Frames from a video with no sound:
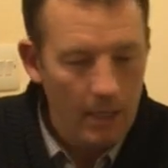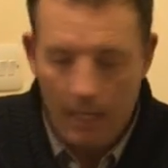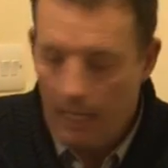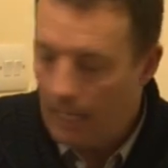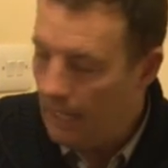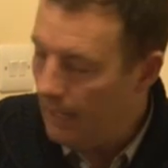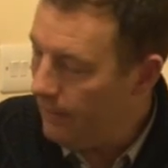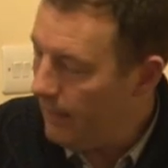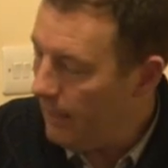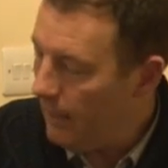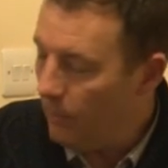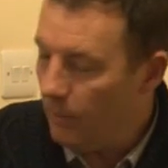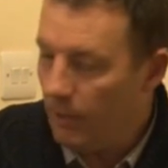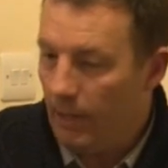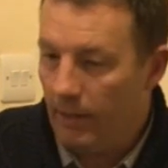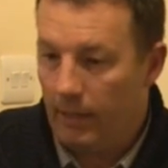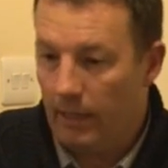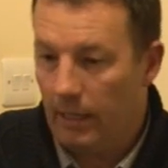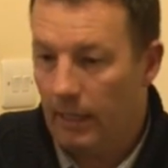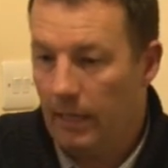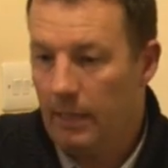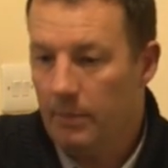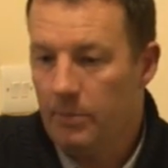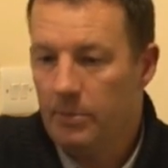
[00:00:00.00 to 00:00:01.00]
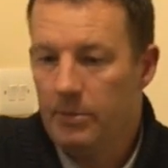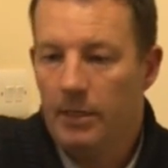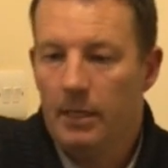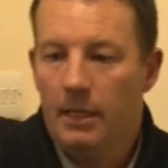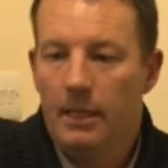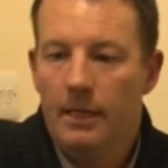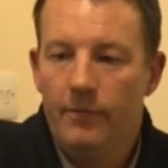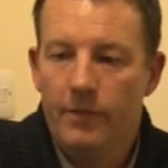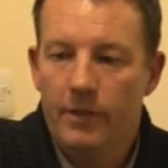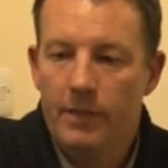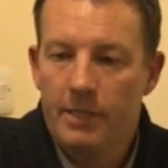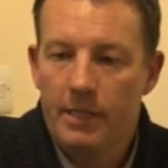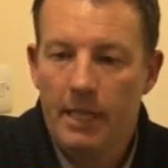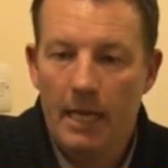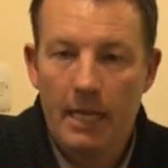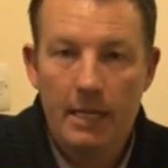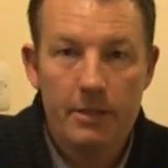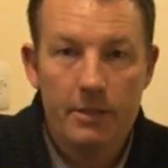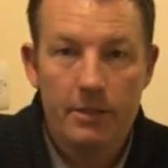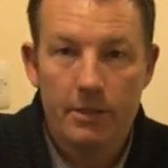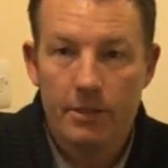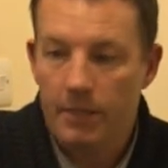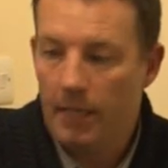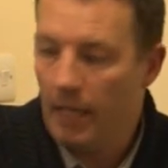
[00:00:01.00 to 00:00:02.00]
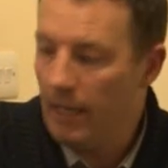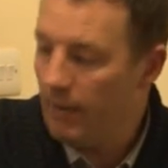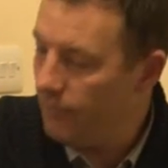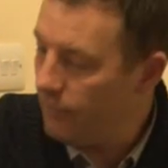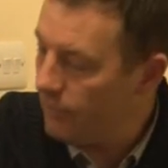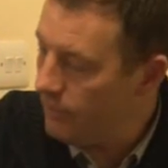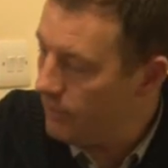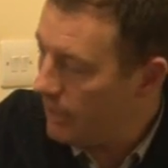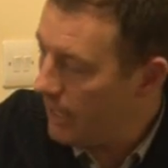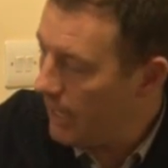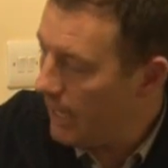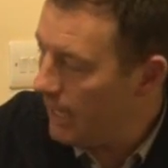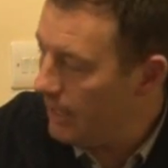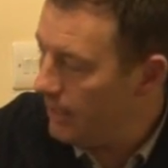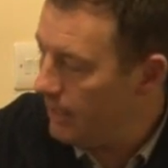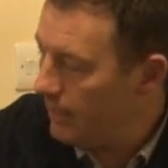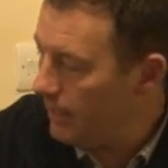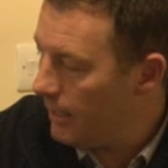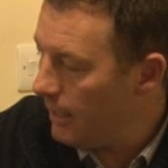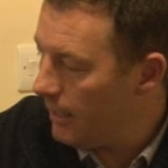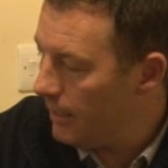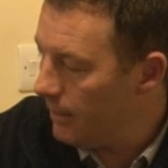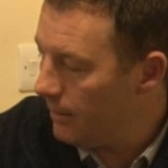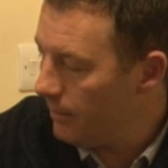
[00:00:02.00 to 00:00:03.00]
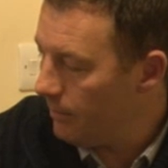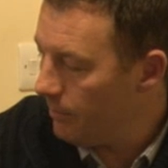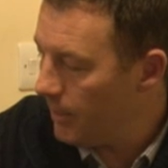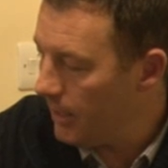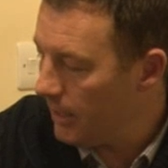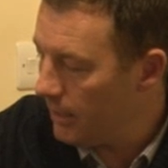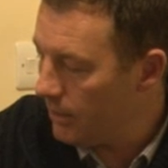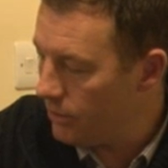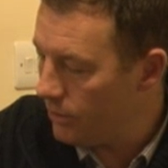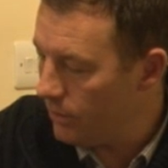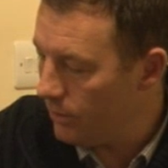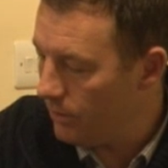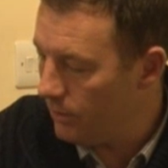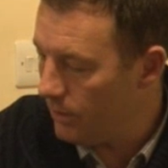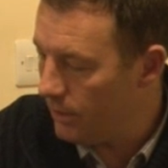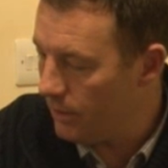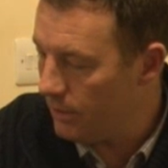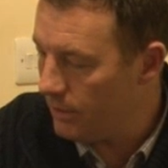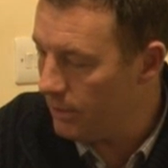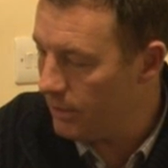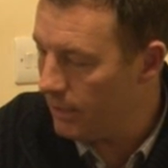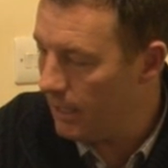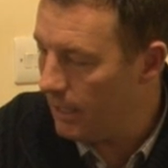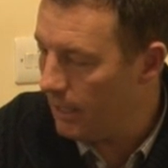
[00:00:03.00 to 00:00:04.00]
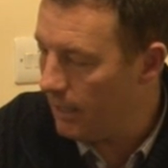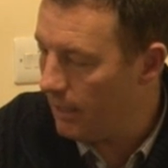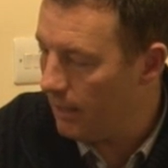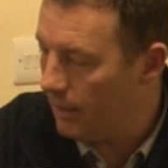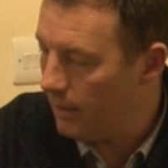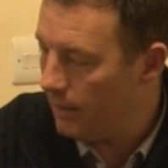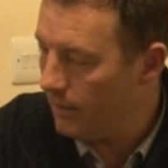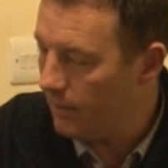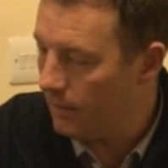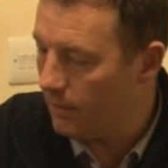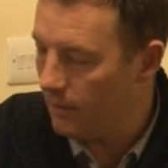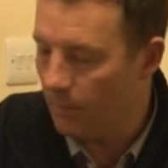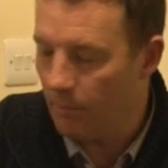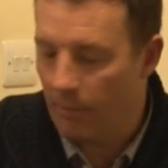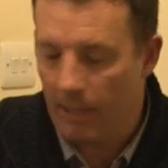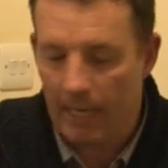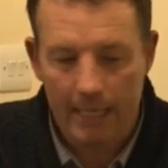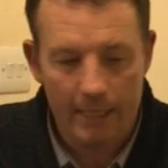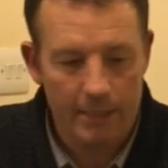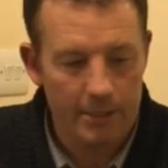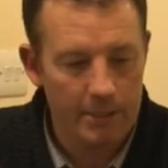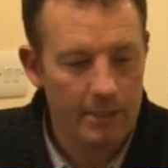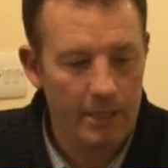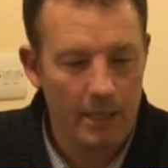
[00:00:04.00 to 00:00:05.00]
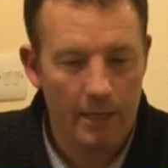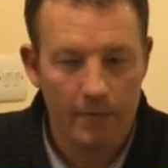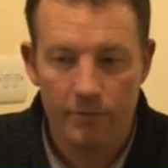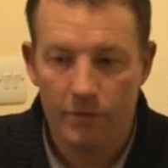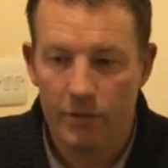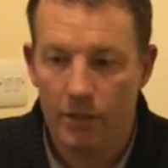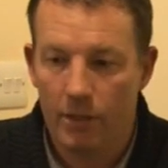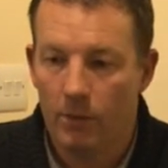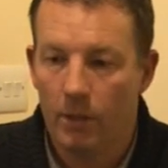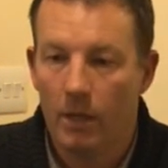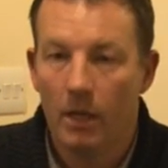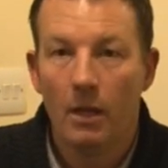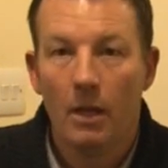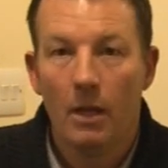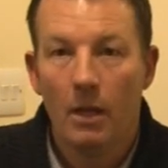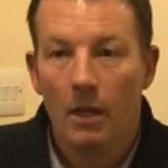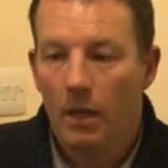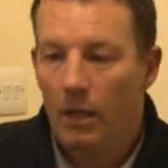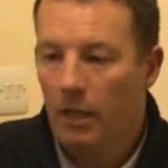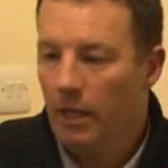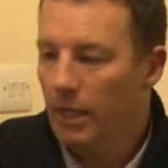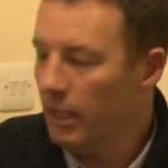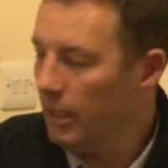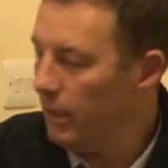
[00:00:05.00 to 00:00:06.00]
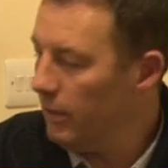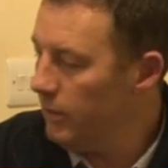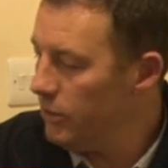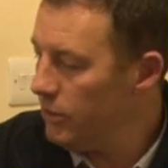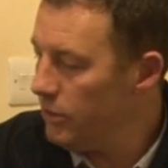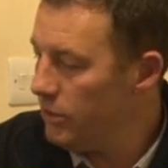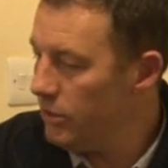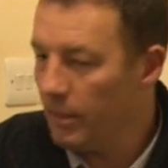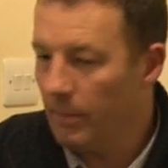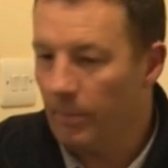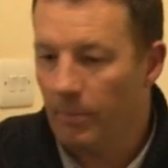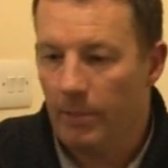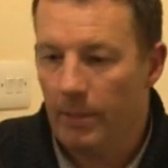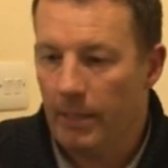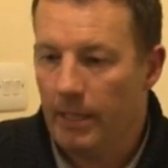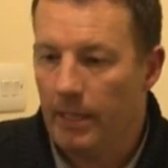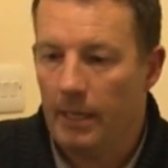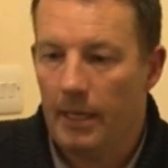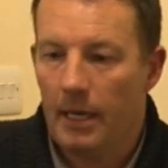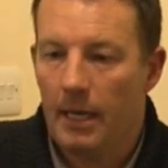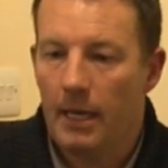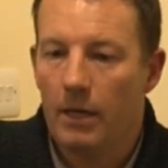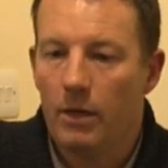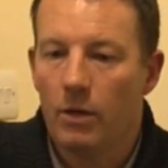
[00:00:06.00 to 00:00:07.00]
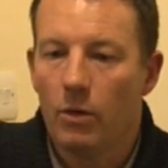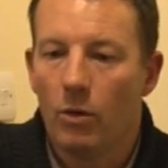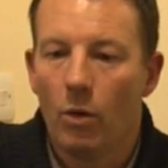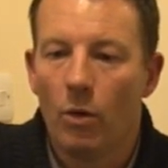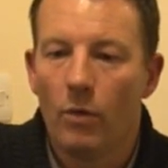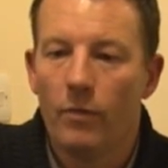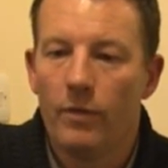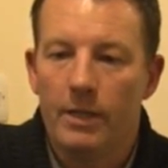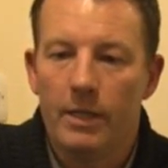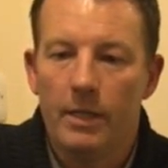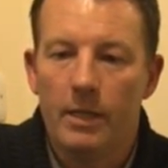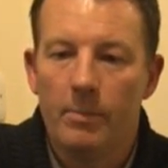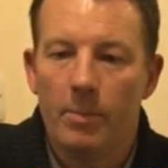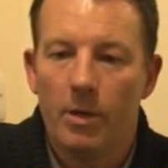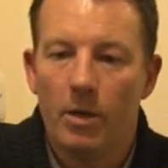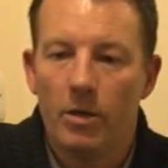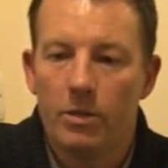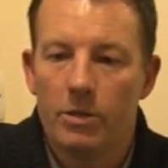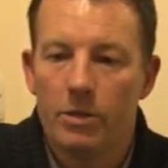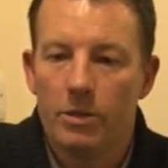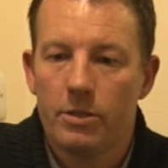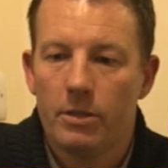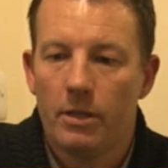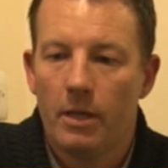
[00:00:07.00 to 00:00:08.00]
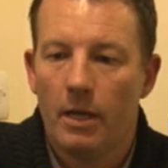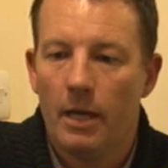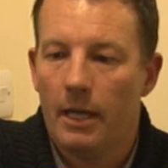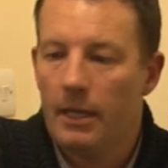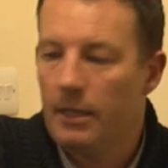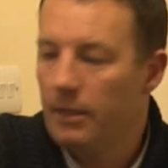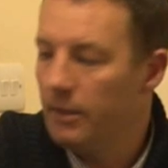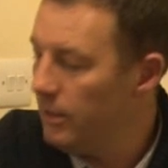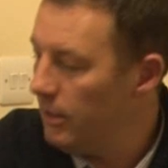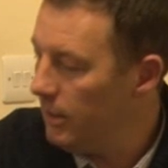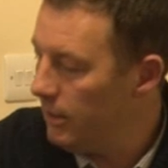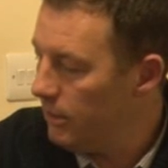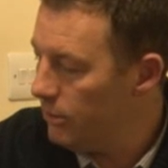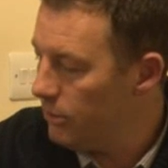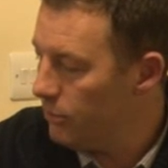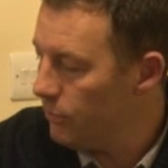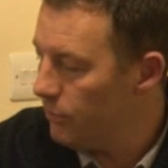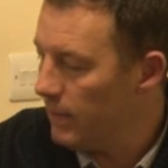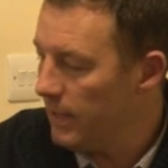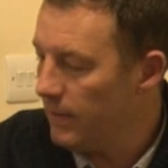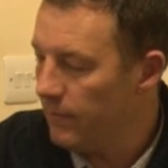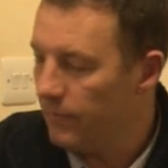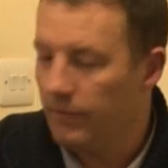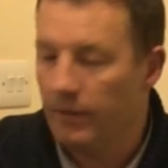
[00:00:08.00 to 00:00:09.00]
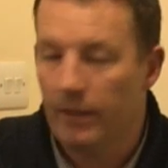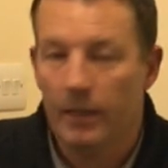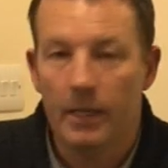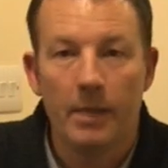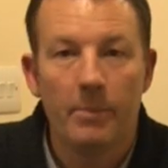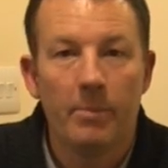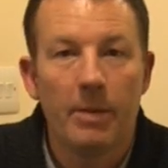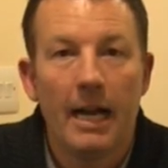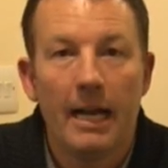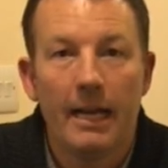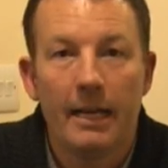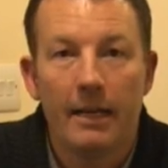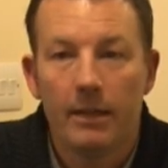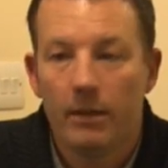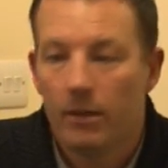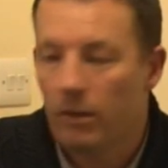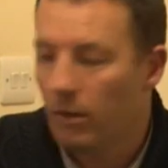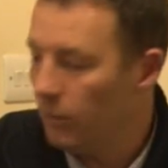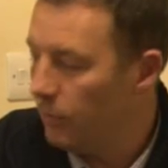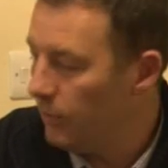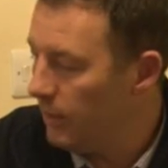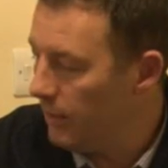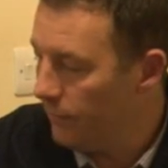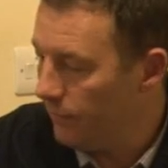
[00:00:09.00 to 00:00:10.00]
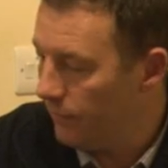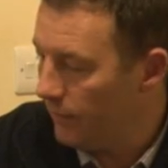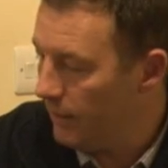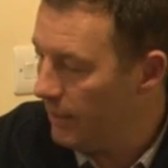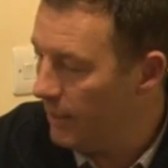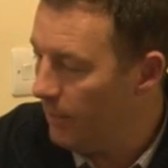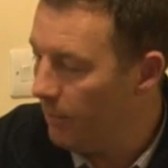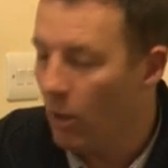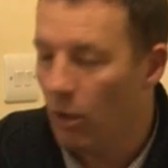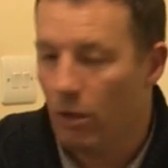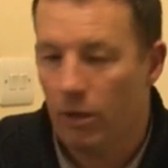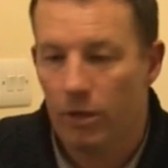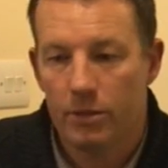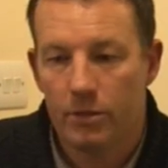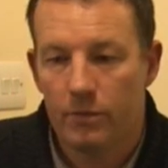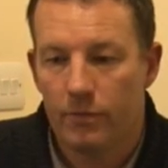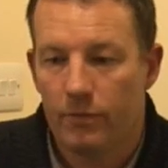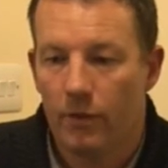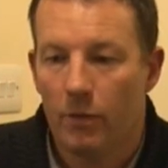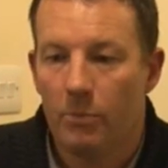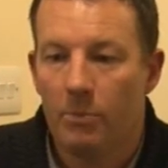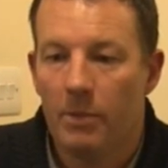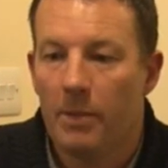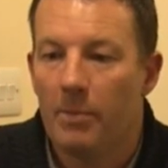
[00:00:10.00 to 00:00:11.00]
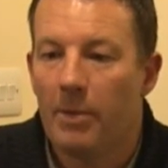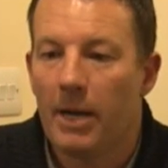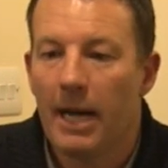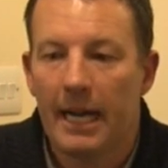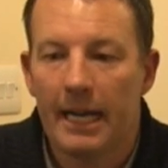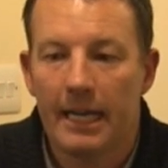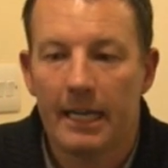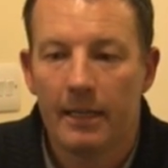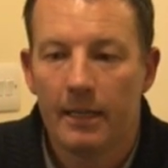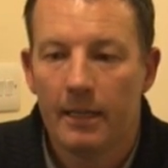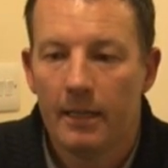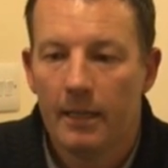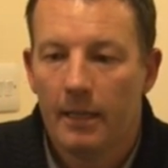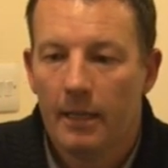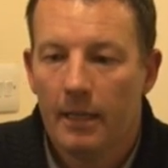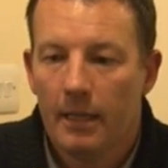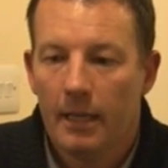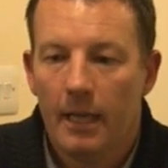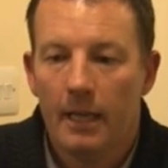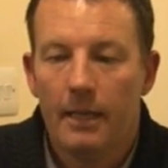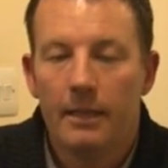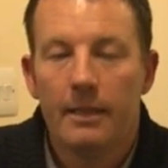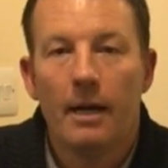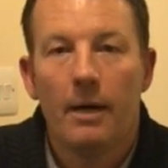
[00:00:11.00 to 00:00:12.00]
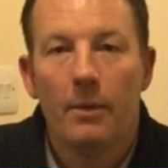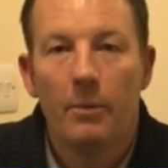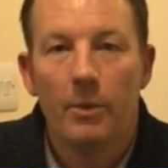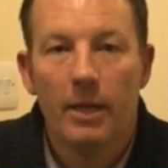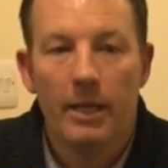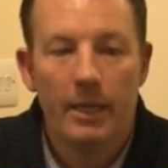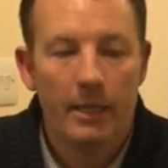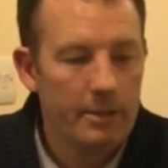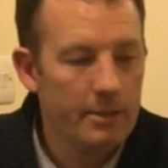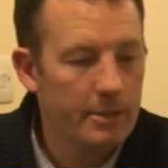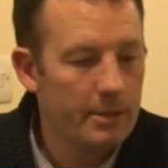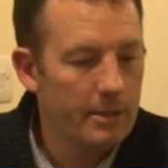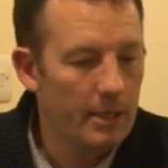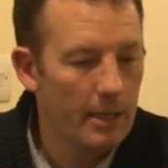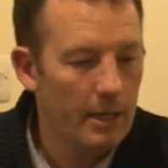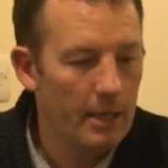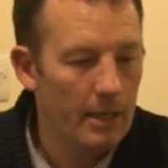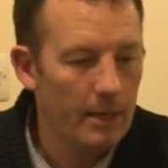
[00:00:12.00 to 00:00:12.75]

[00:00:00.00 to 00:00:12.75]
And that way that keeps the leaflets nice and safe and tidy, and it makes sure that the bag's safe too. You can just simply go over to your box and you just refill your bag or refill your pockets from your bag, and that way it,